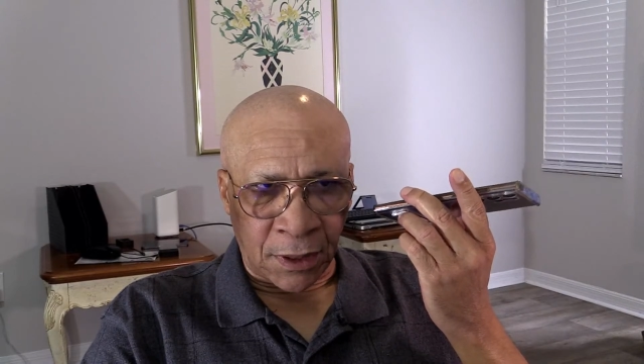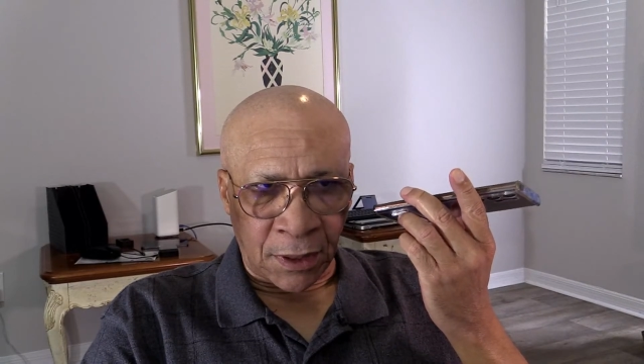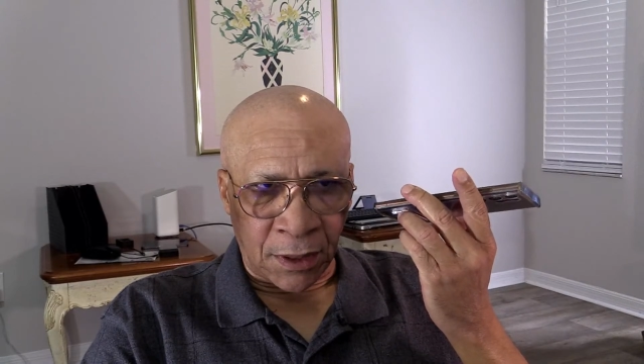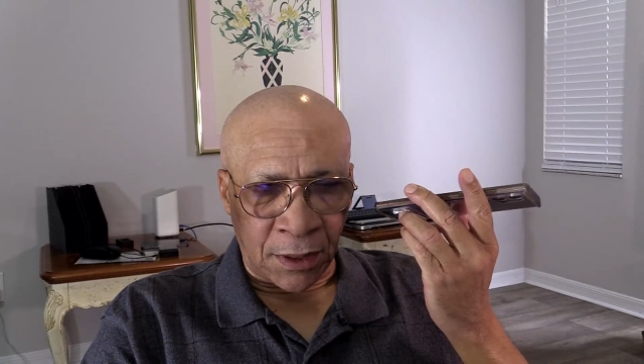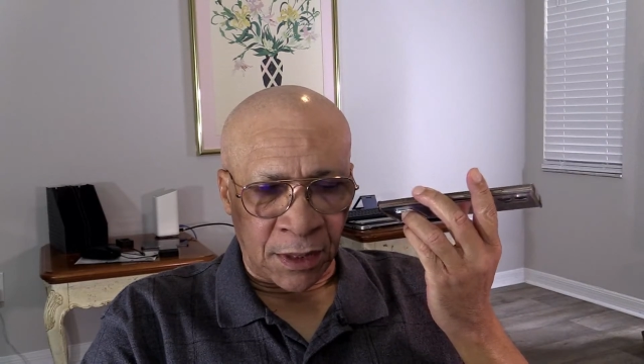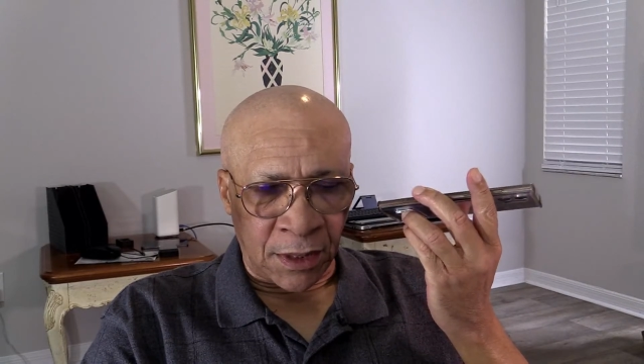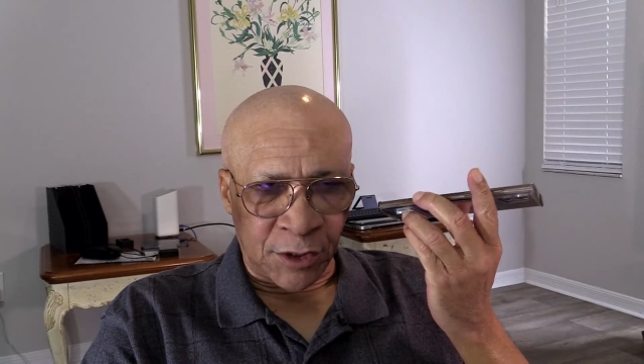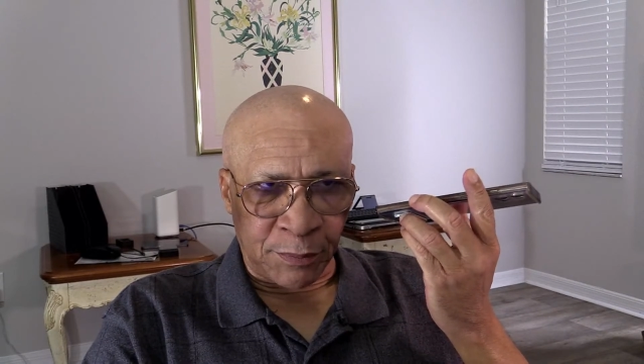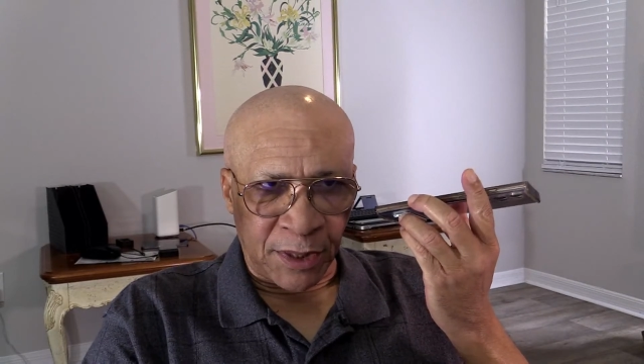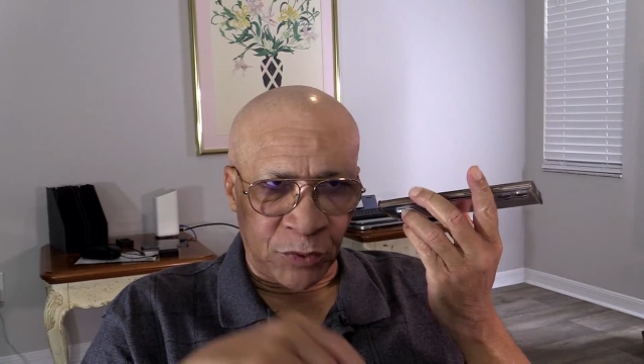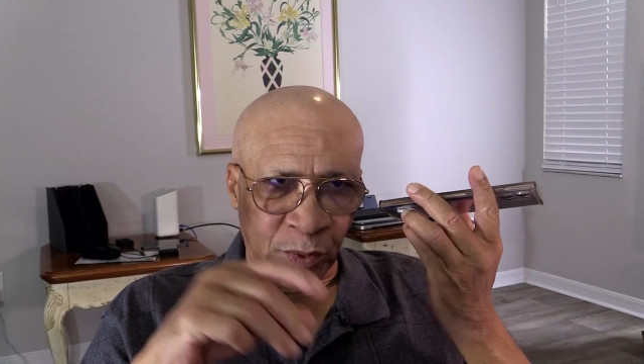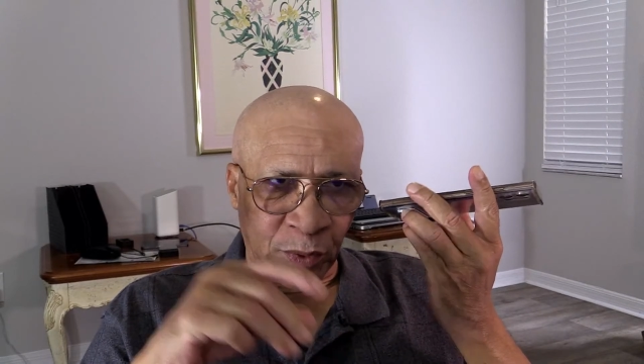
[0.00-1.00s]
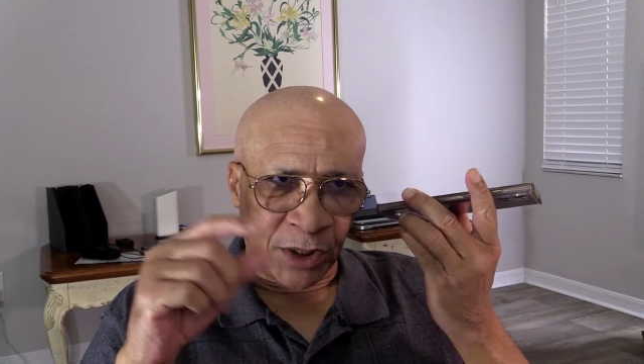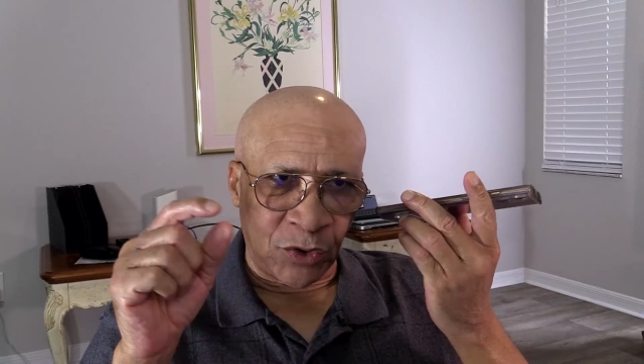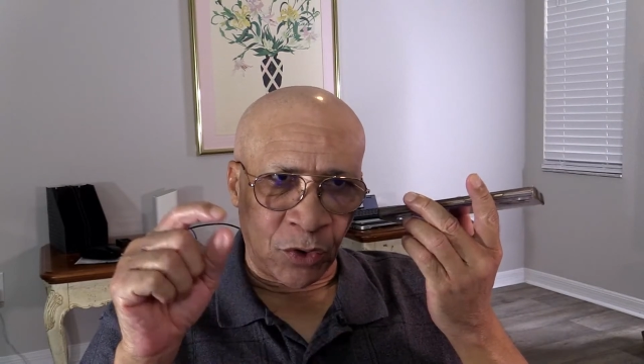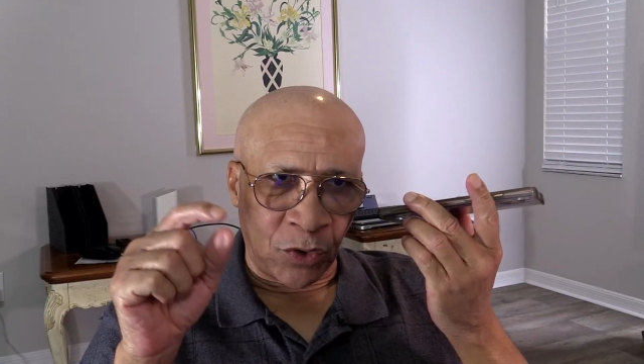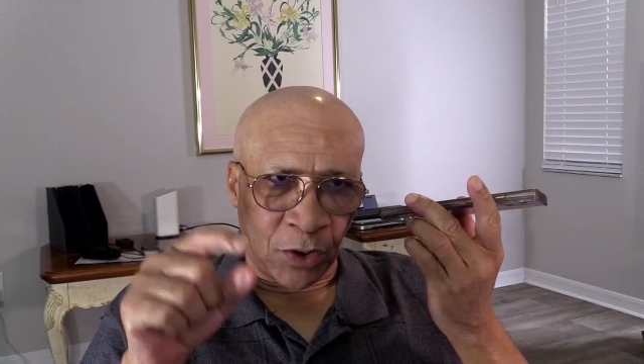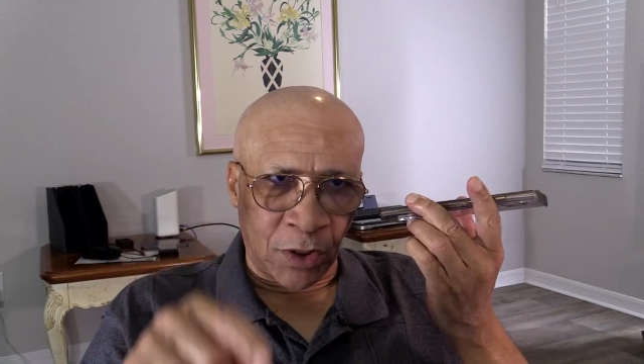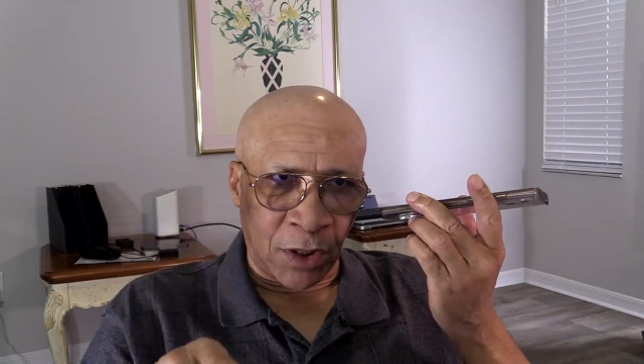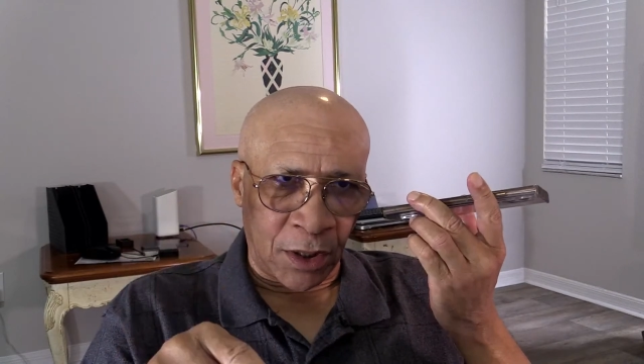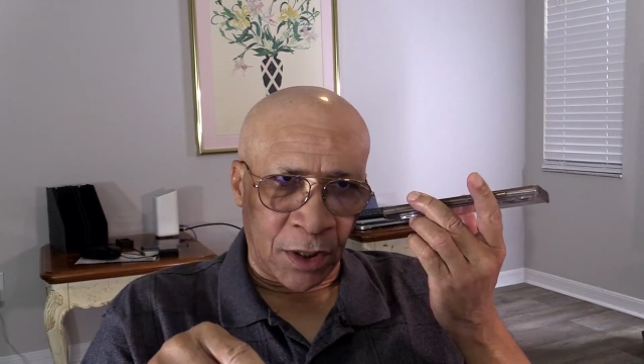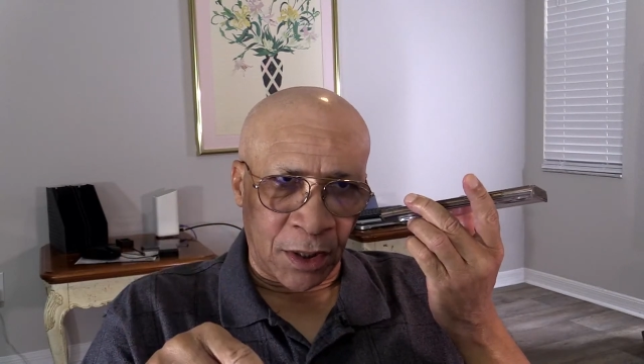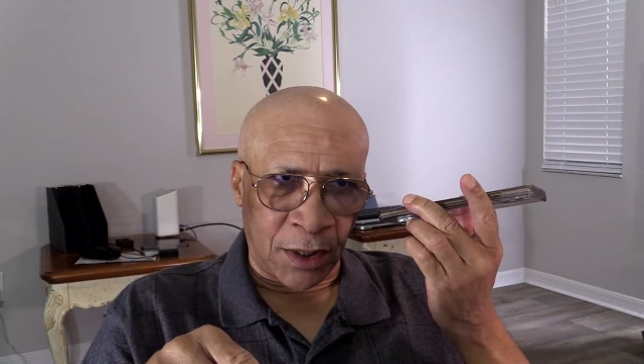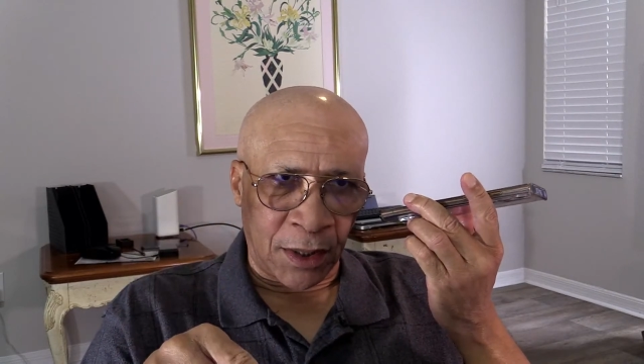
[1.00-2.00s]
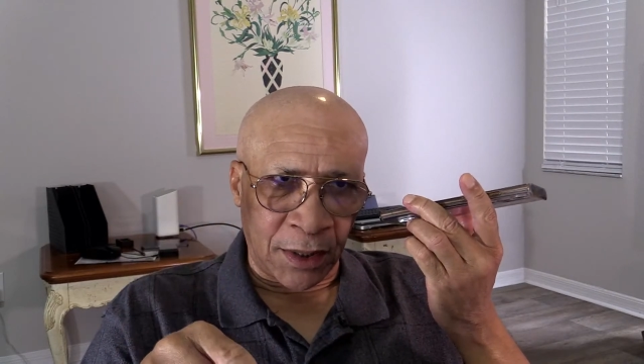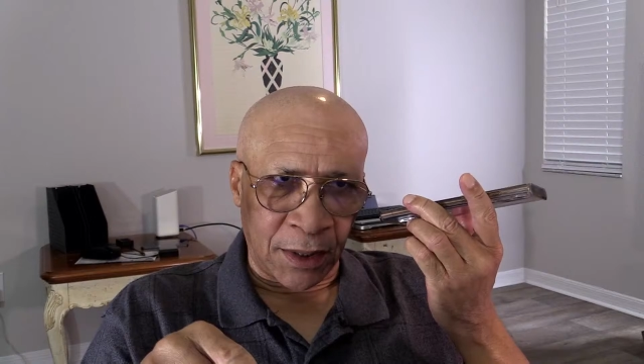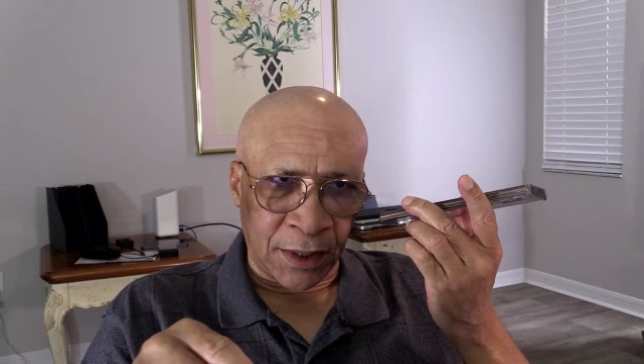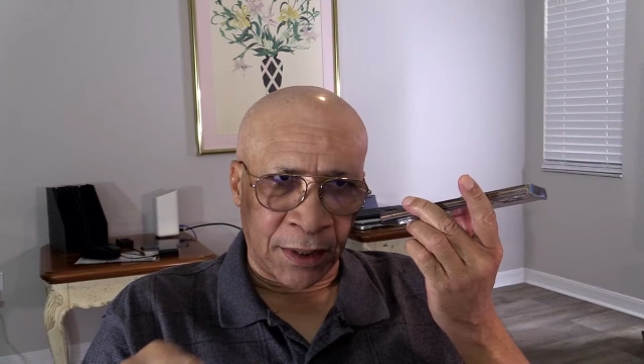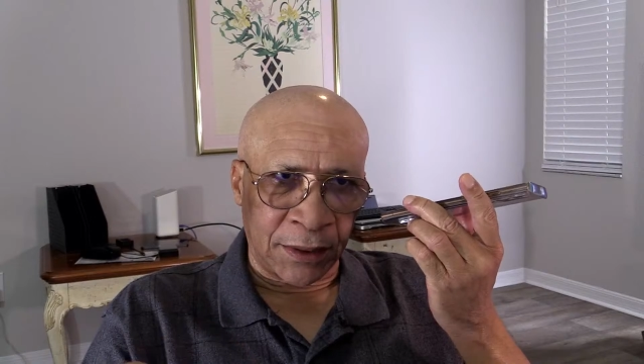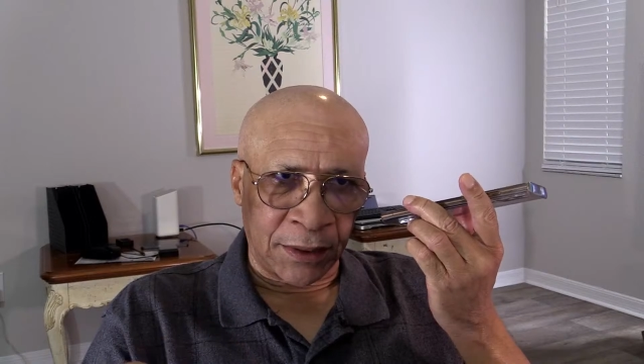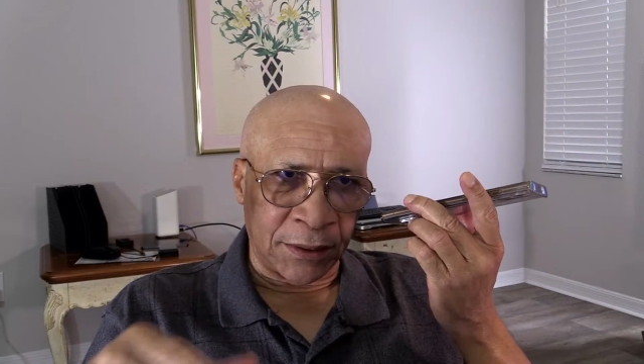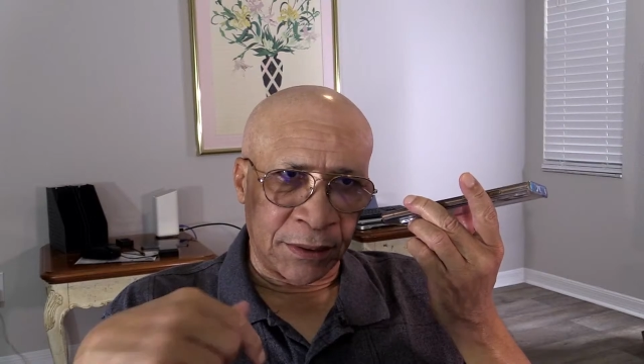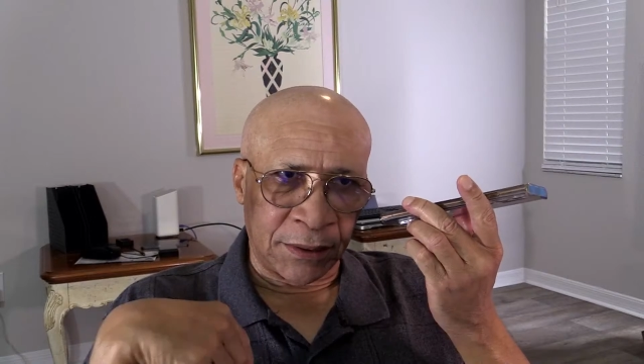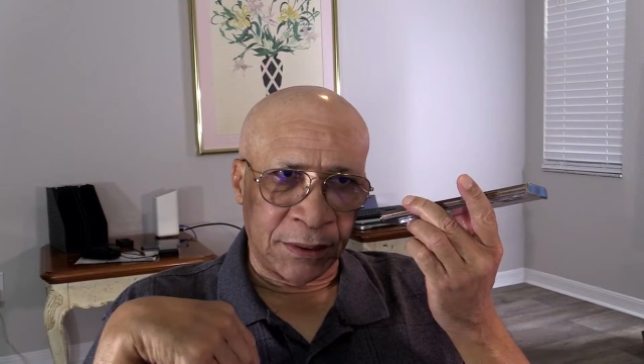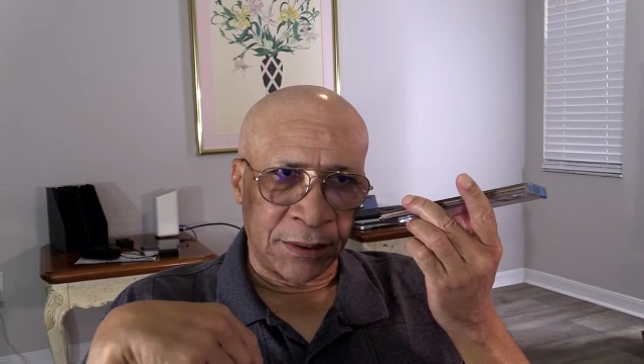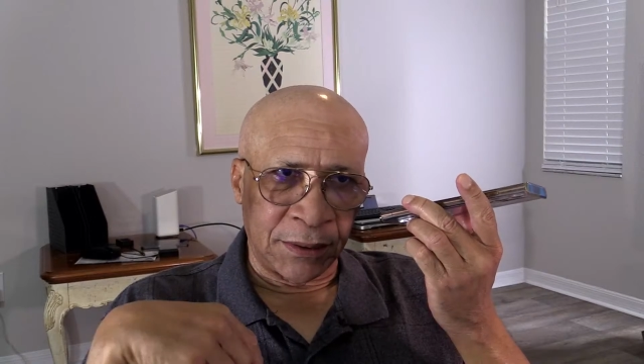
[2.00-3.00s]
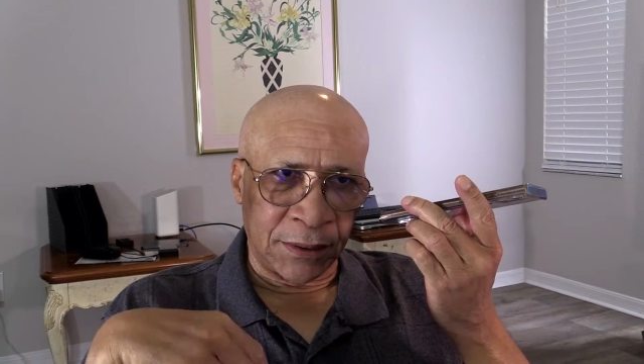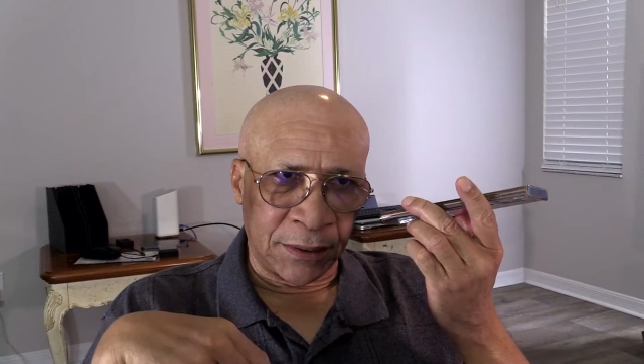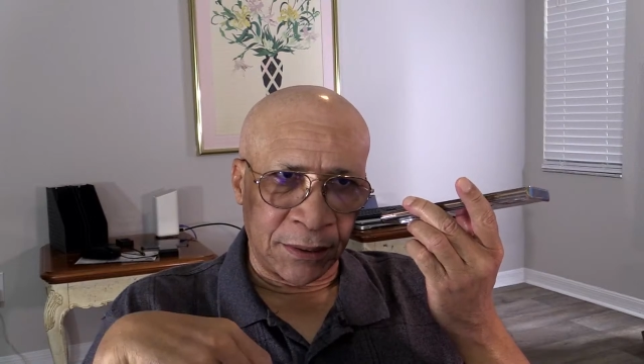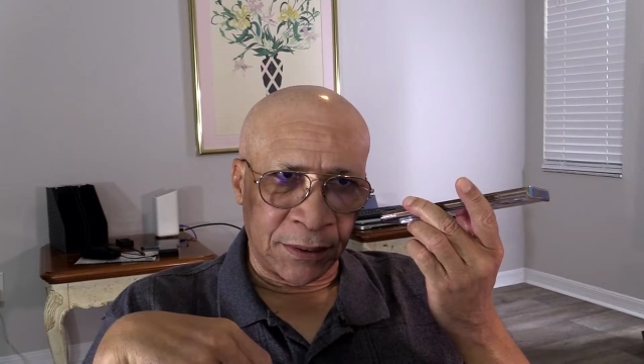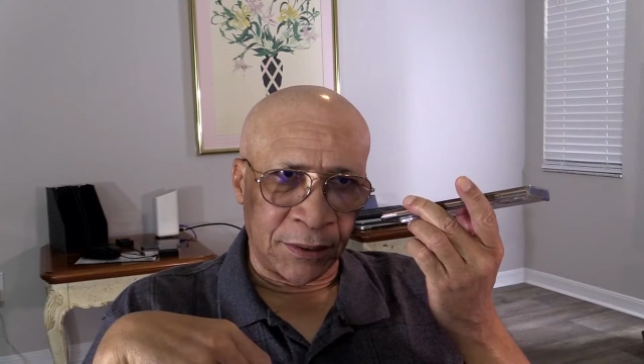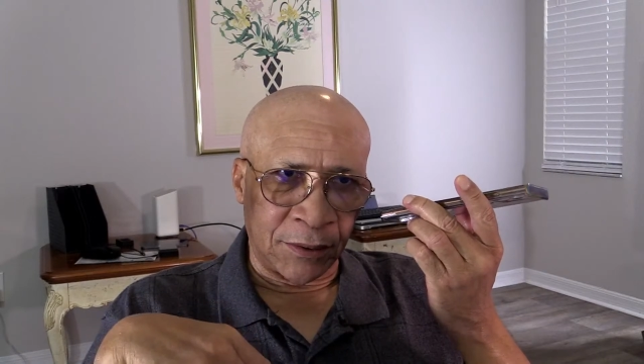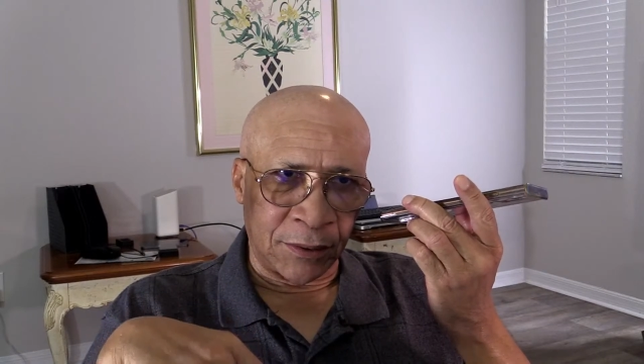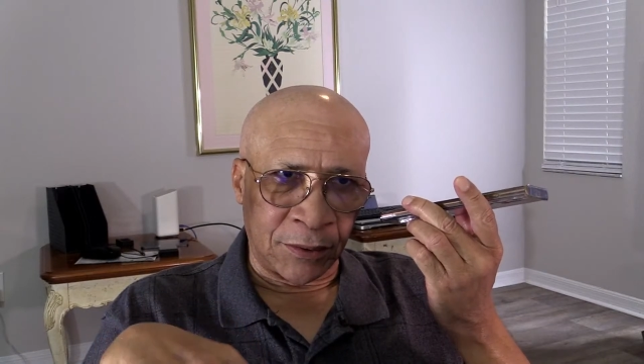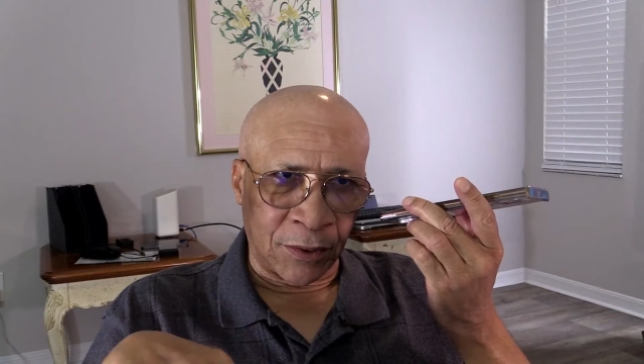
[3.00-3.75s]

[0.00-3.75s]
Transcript: It's between your car and your